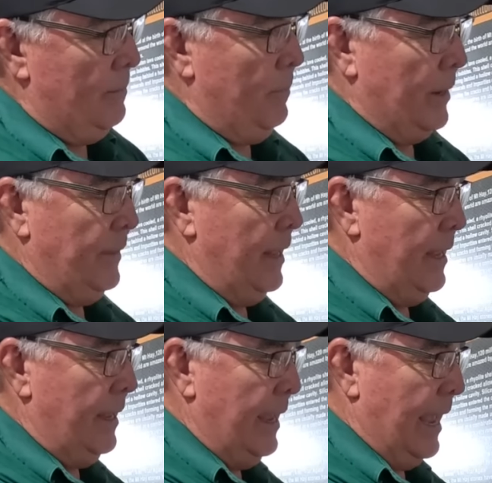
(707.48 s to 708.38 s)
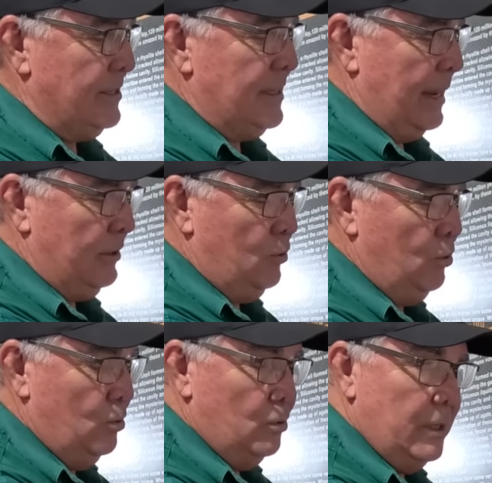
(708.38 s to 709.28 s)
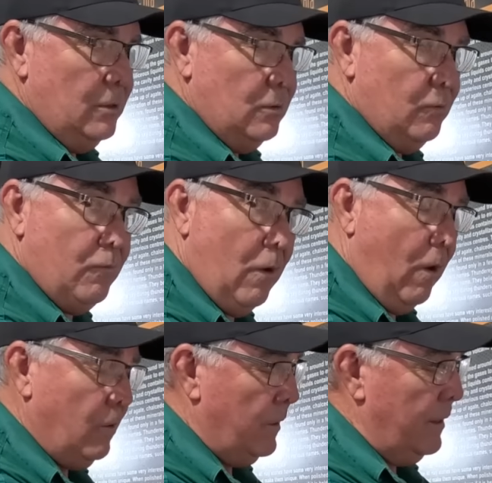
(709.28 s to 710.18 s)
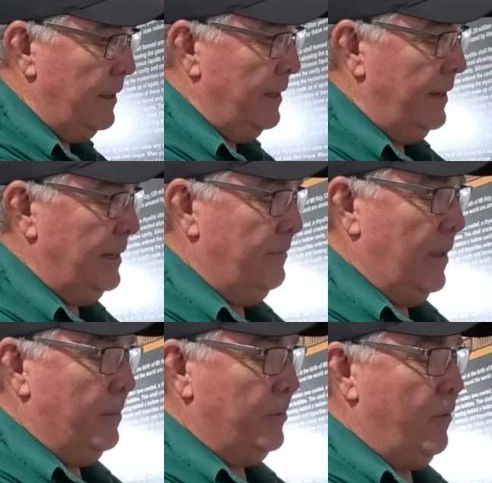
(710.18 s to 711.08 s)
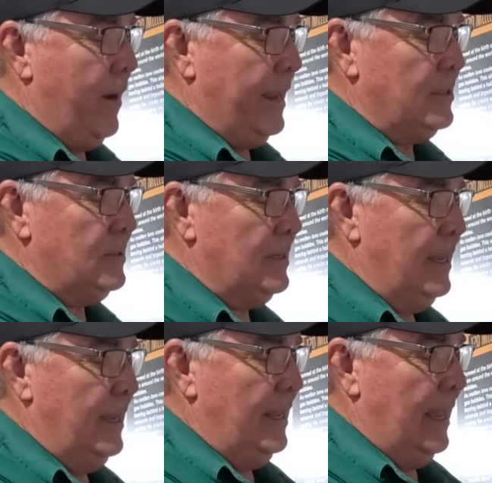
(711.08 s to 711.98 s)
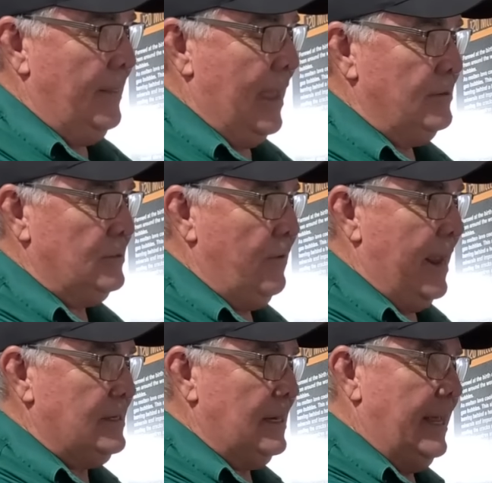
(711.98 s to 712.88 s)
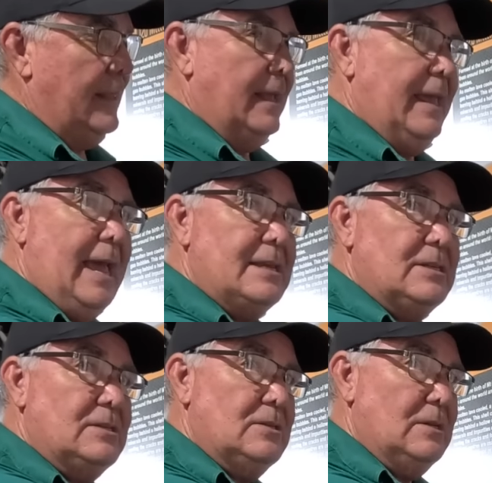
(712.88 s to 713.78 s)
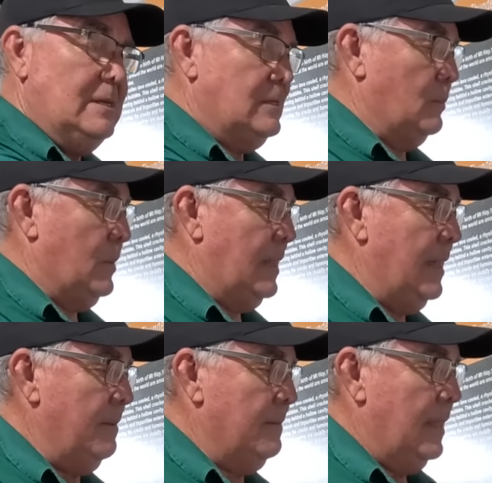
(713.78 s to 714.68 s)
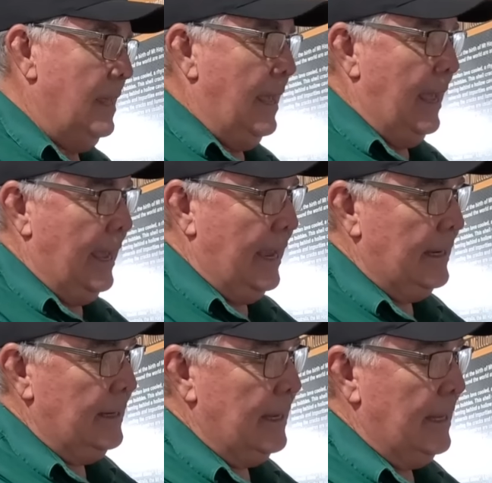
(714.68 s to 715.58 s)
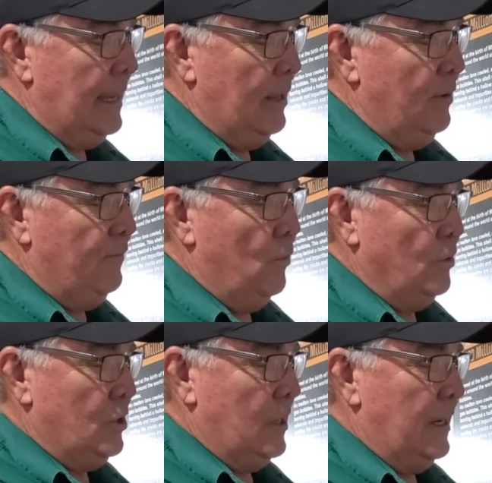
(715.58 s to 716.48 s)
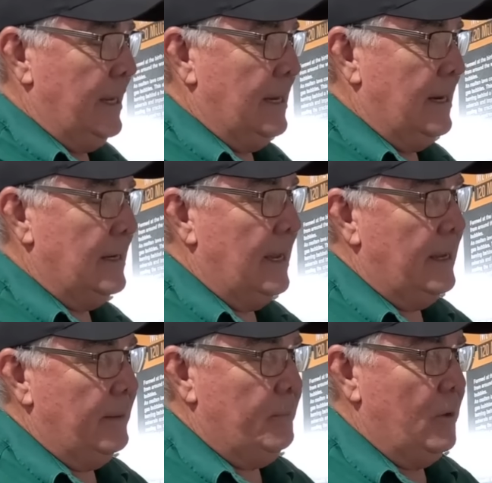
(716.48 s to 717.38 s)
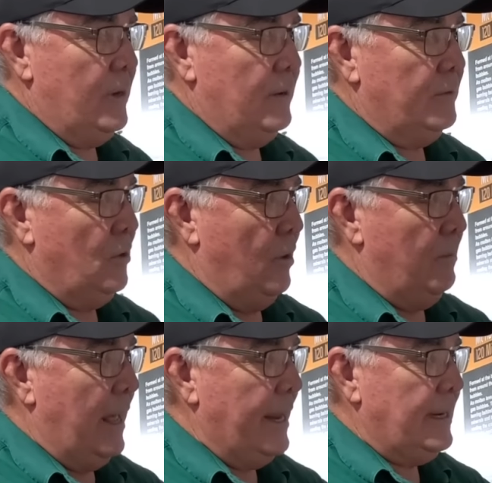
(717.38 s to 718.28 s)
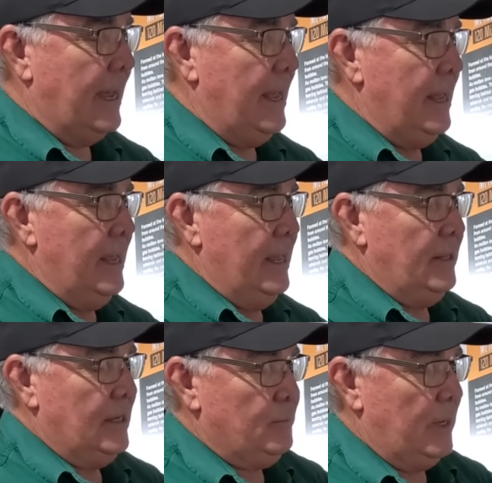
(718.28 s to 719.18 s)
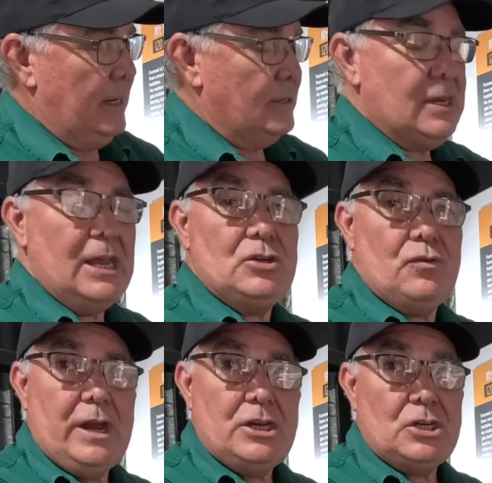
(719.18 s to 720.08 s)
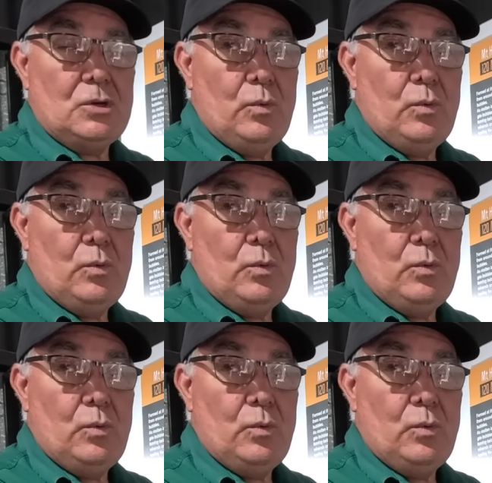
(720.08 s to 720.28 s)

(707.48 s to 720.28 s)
But as that cooled into rock, it developed cracks, and those cracks allowed the gases to disappear. And fortunately, a period of time later, there's been a saturation